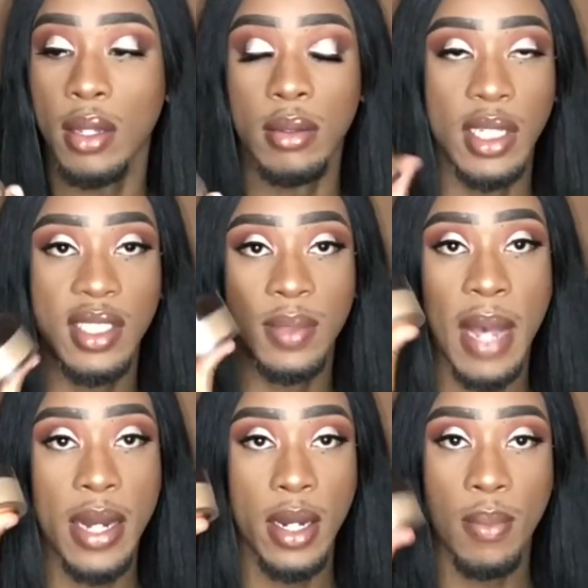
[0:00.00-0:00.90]
This is
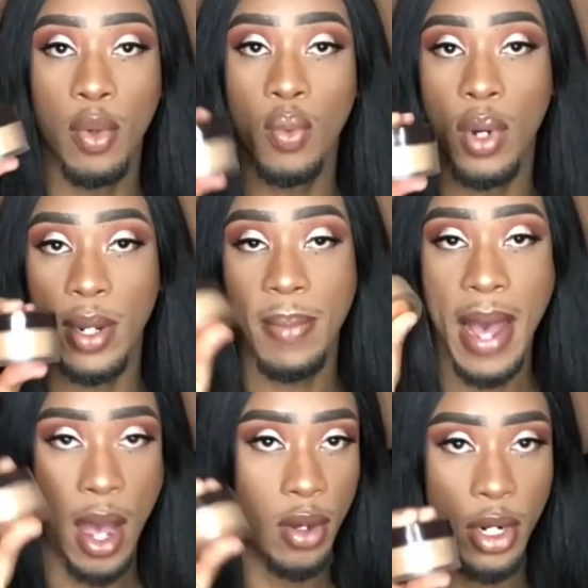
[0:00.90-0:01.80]
my #1
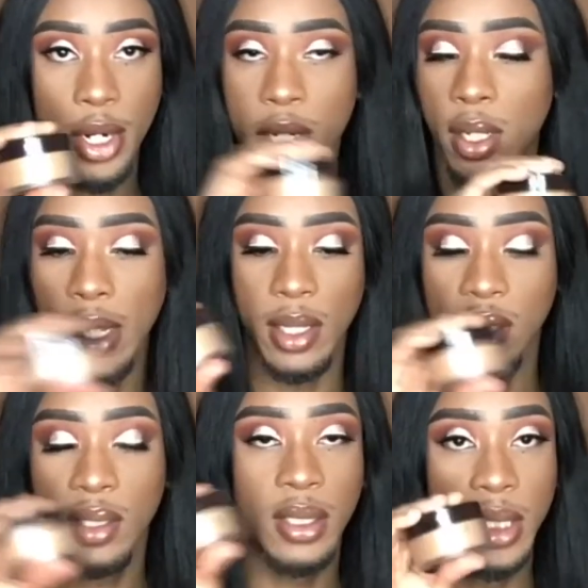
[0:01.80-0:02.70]
powder. Like
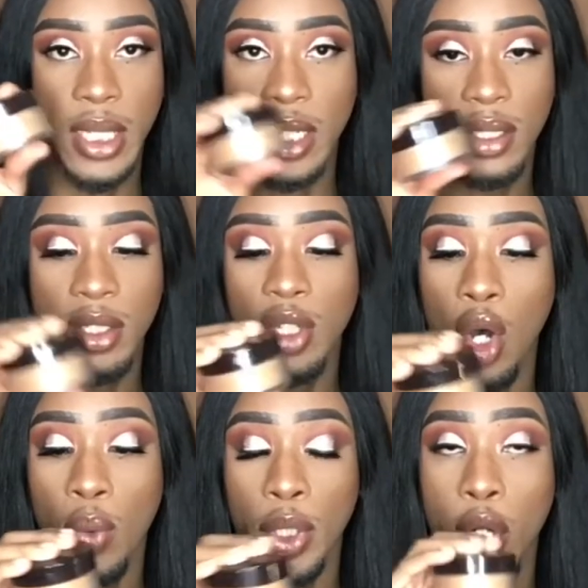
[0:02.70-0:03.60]
this is
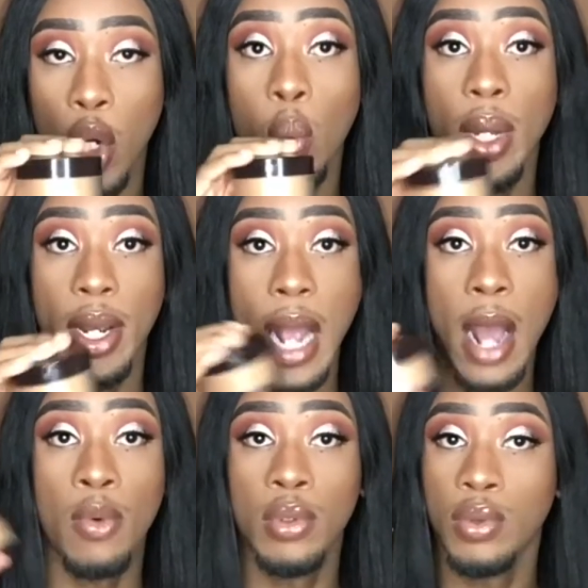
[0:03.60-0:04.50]
going nowhere.
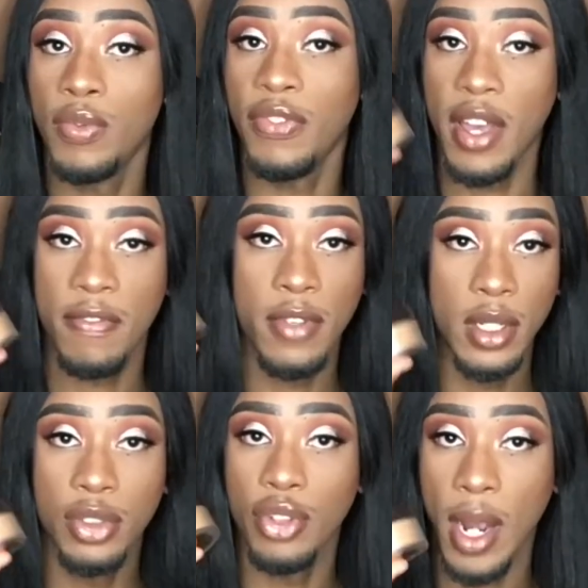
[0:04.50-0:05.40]
I will
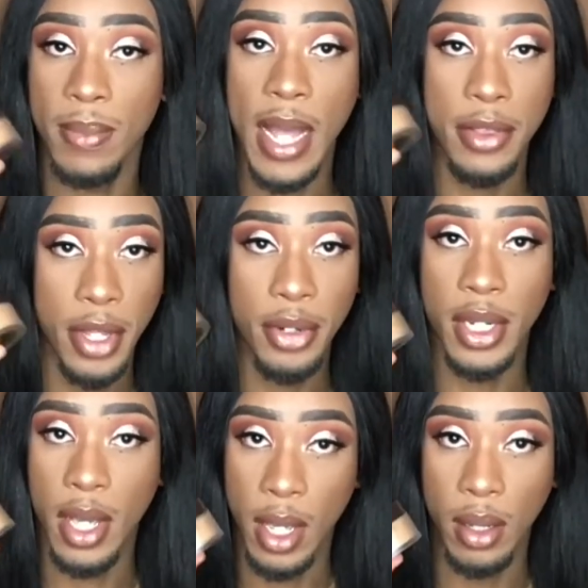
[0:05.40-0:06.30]
faithfully drop that
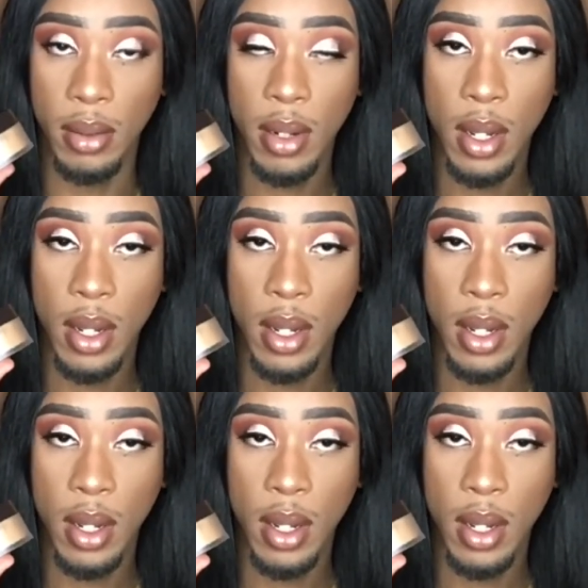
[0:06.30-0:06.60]
38